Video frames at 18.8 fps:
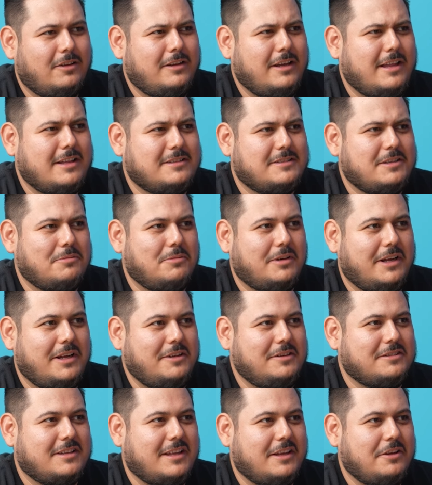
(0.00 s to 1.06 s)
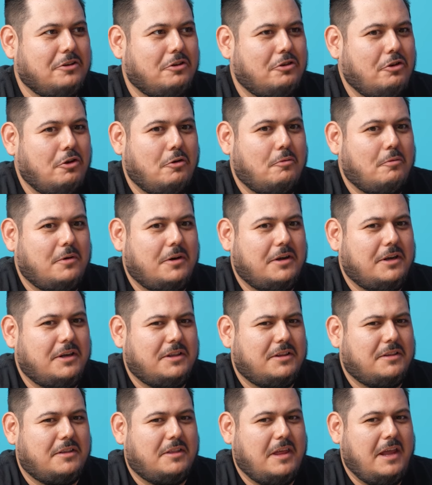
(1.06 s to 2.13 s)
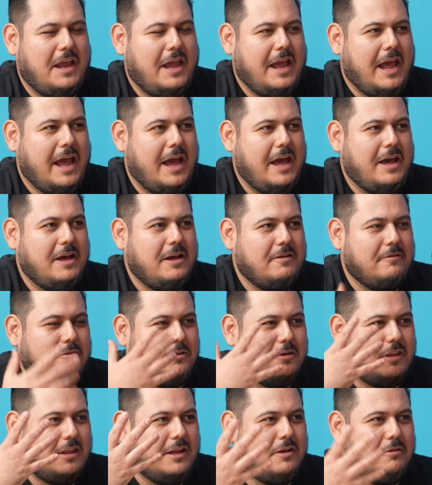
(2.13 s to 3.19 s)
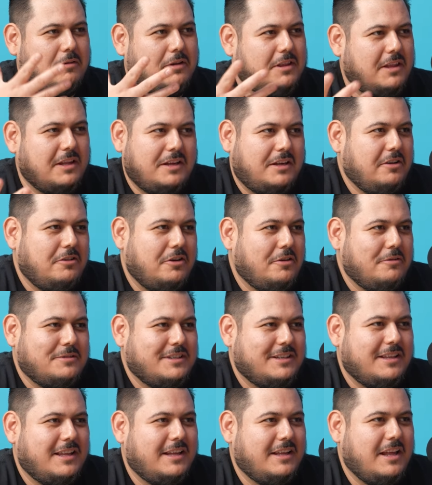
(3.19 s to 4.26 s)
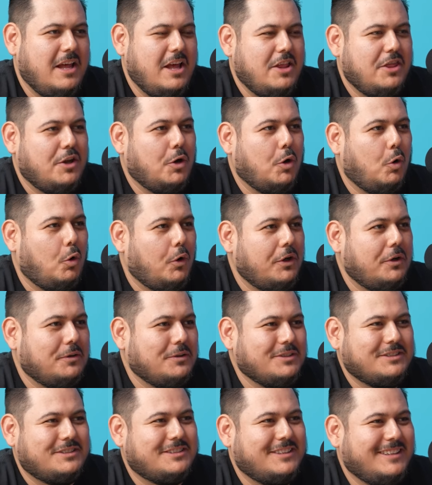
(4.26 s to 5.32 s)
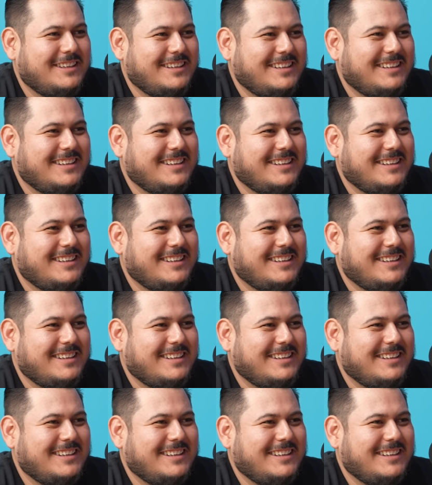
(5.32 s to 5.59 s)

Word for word: no, yeah, it's someone else. Like, you don't know what they have or exactly, like what yeah. the, you know what I'm saying? Like, yeah, you put their oils. On, yeah, you